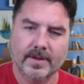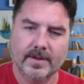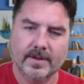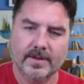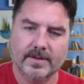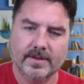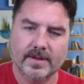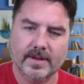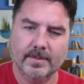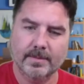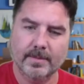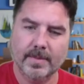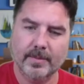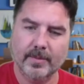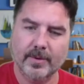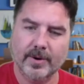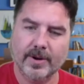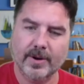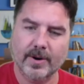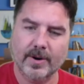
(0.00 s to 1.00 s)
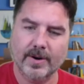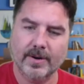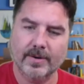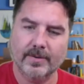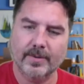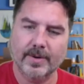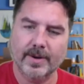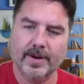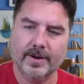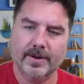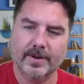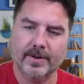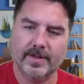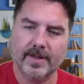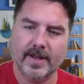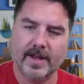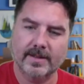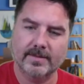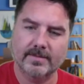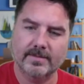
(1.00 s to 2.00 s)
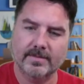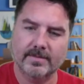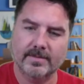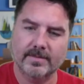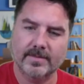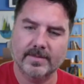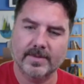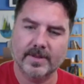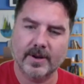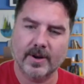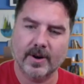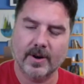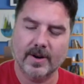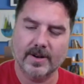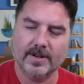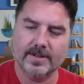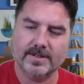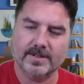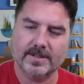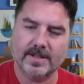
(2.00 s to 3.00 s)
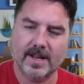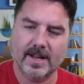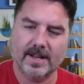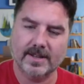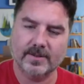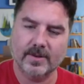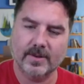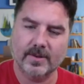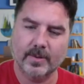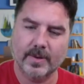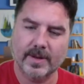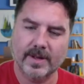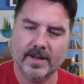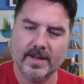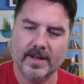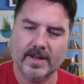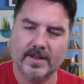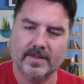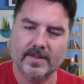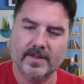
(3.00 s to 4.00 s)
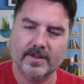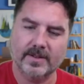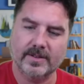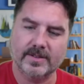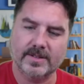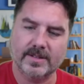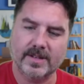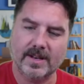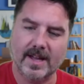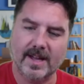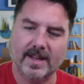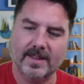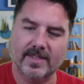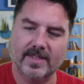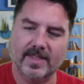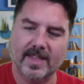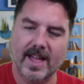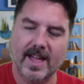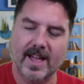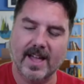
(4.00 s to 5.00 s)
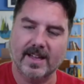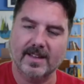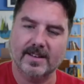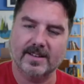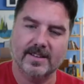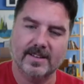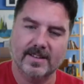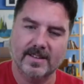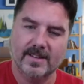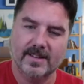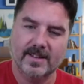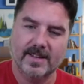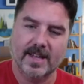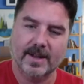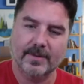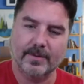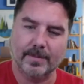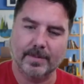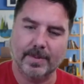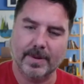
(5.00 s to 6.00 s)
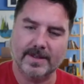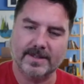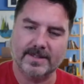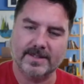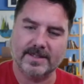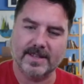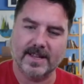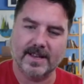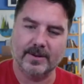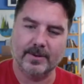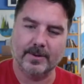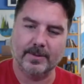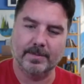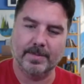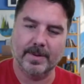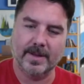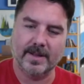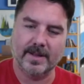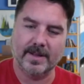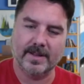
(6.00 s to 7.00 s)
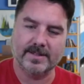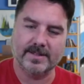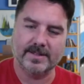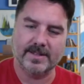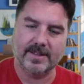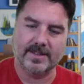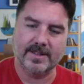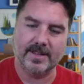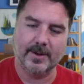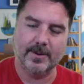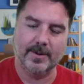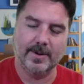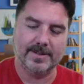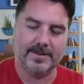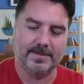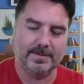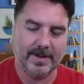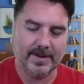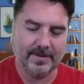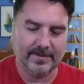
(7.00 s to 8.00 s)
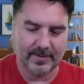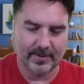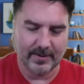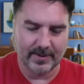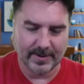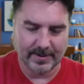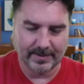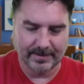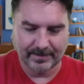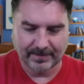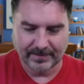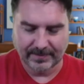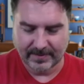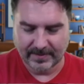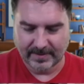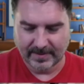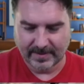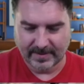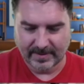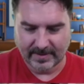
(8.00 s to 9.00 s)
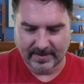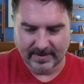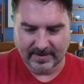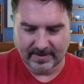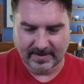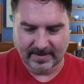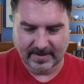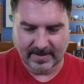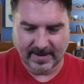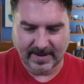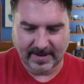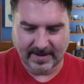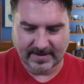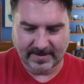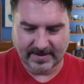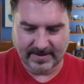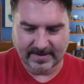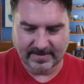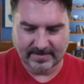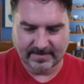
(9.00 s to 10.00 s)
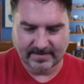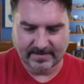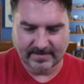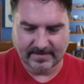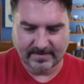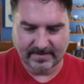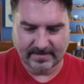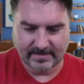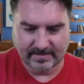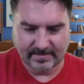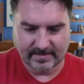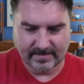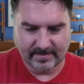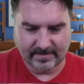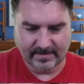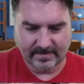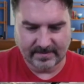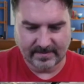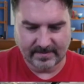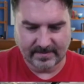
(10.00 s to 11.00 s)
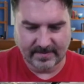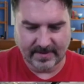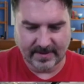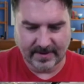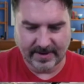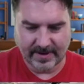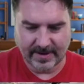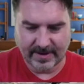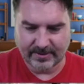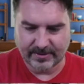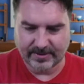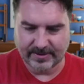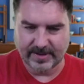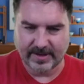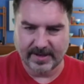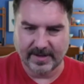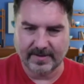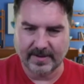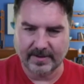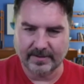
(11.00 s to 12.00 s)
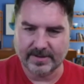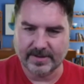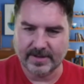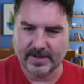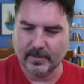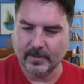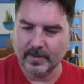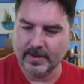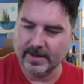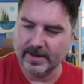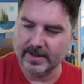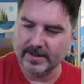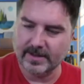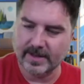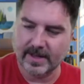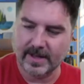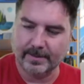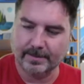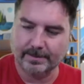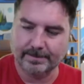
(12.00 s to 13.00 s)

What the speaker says: It's a memory card reader that the card slides all the way in, and then you slide that. It replaces that little bit inside the USB for it. That's very interesting. I've never seen one like that.